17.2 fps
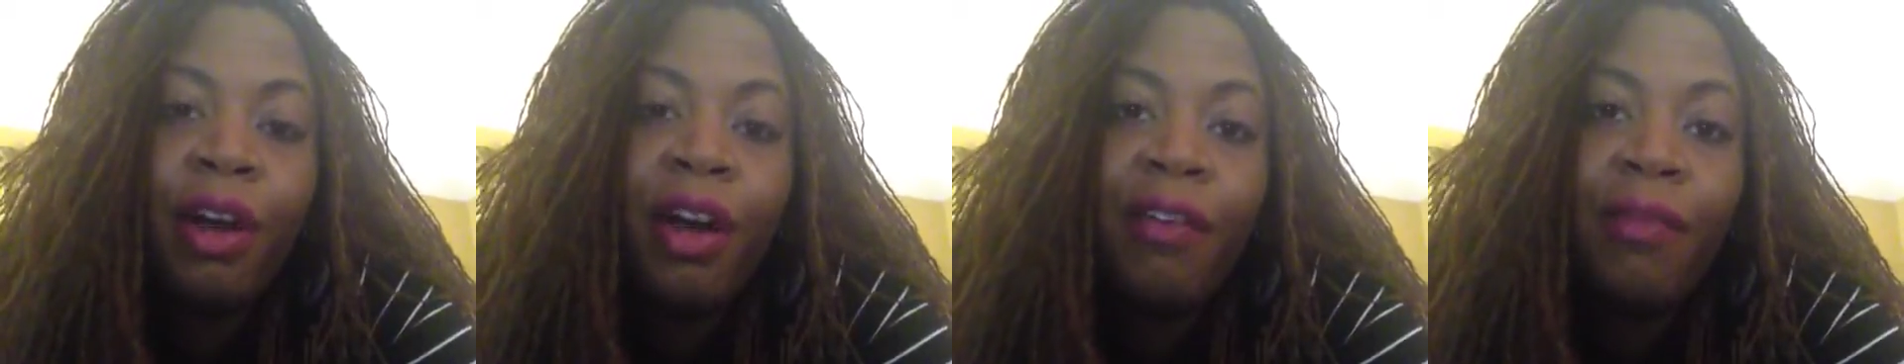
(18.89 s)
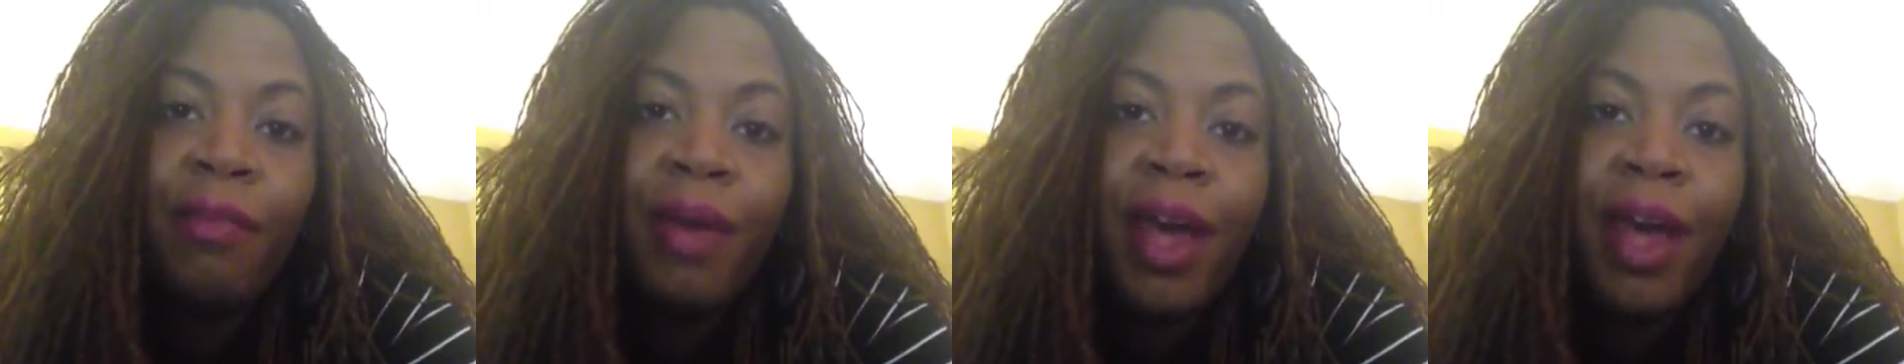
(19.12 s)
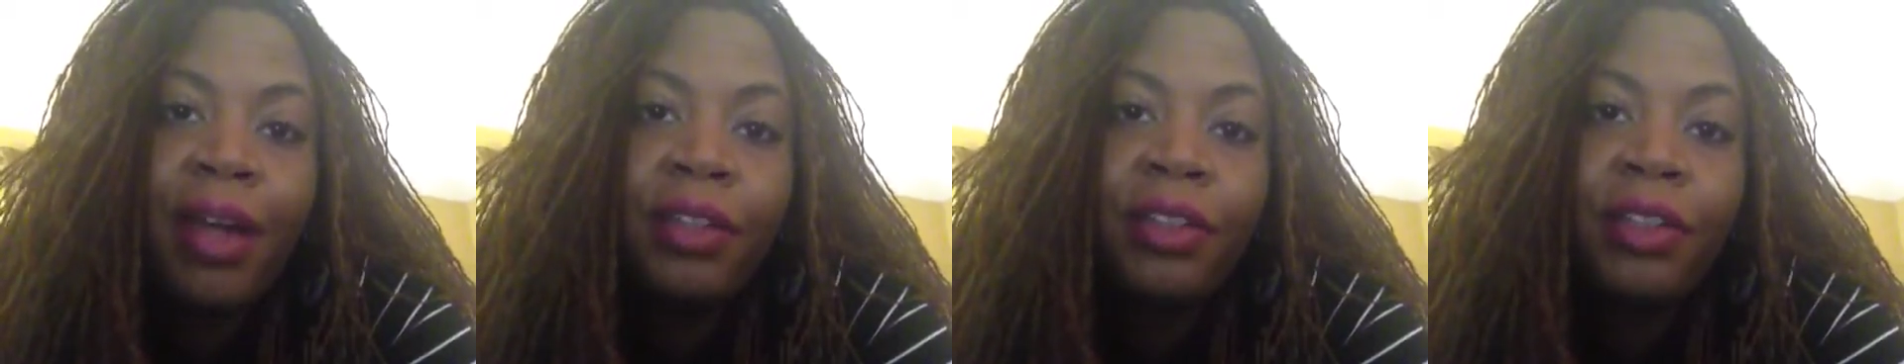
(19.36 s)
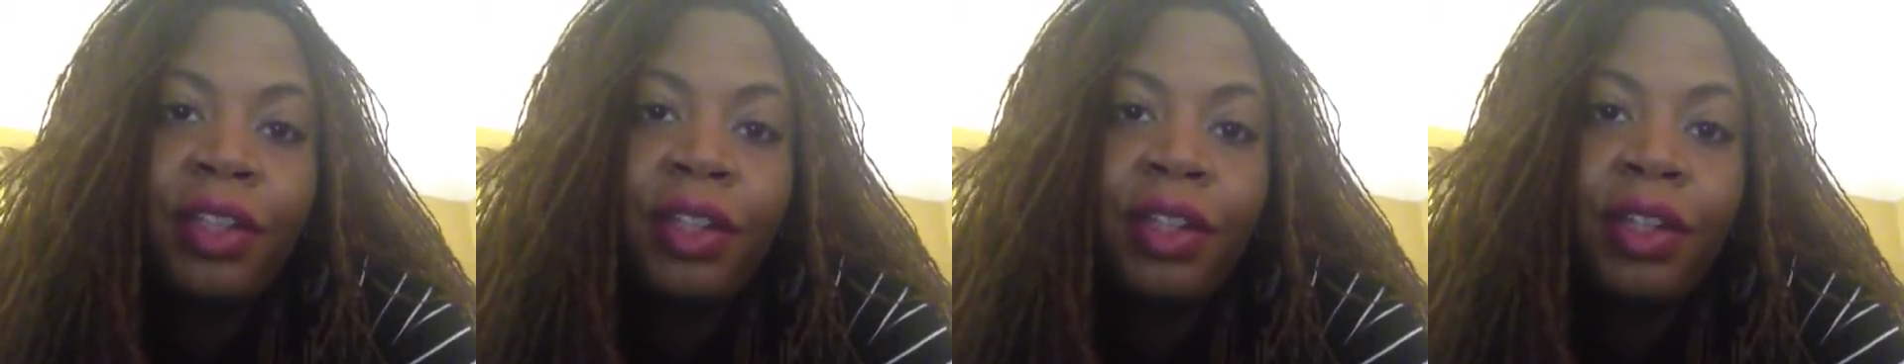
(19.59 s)
off
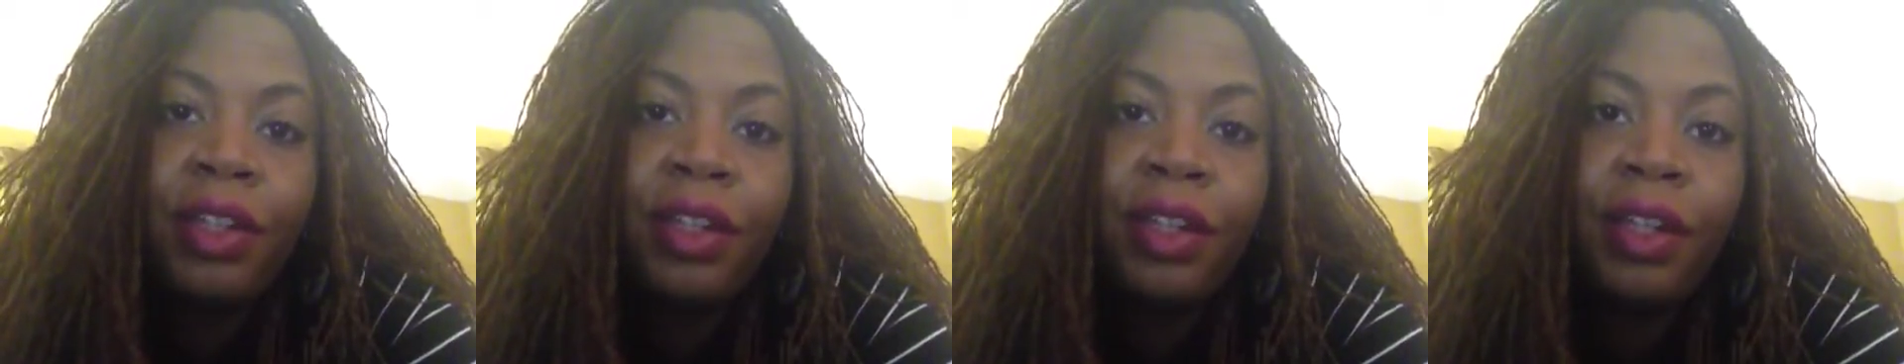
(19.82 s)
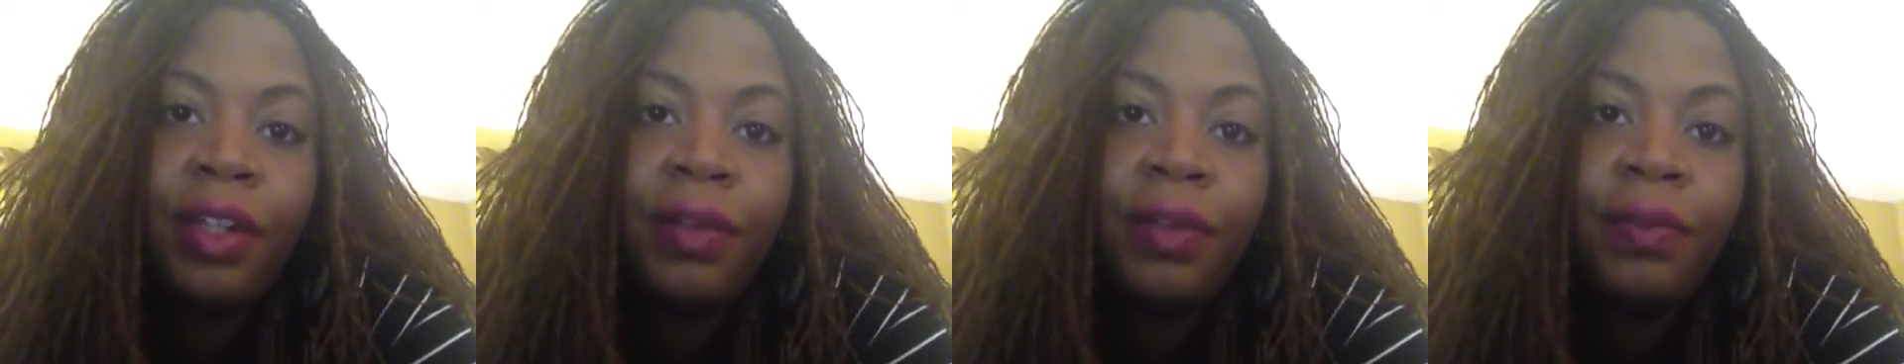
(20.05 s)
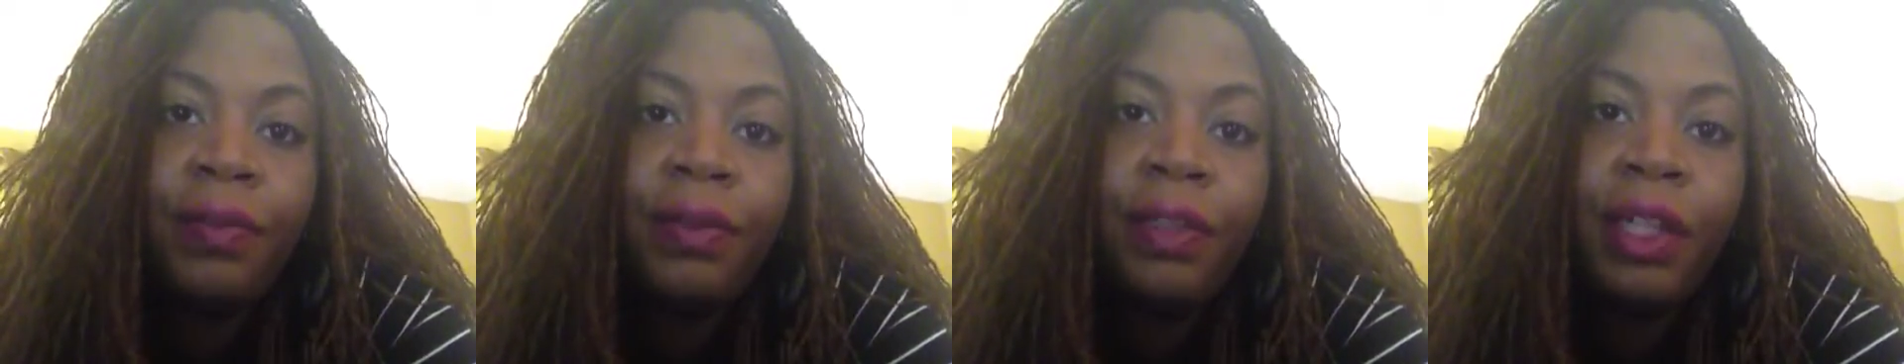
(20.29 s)
back to the